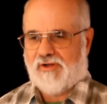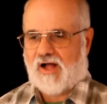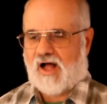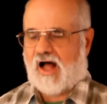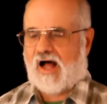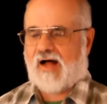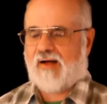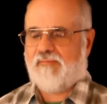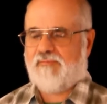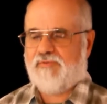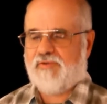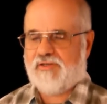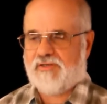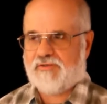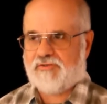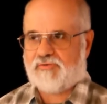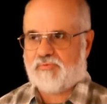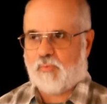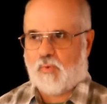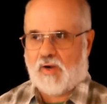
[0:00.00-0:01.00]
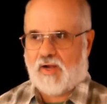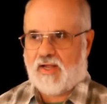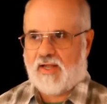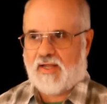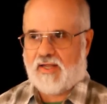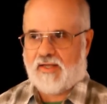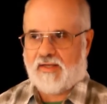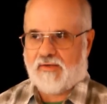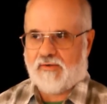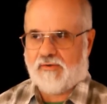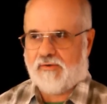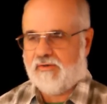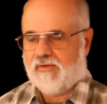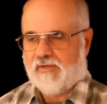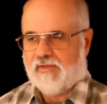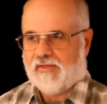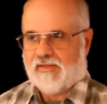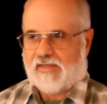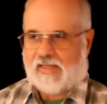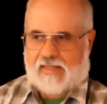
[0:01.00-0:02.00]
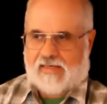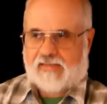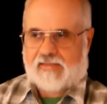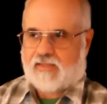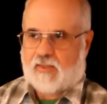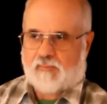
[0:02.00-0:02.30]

obvious way or getting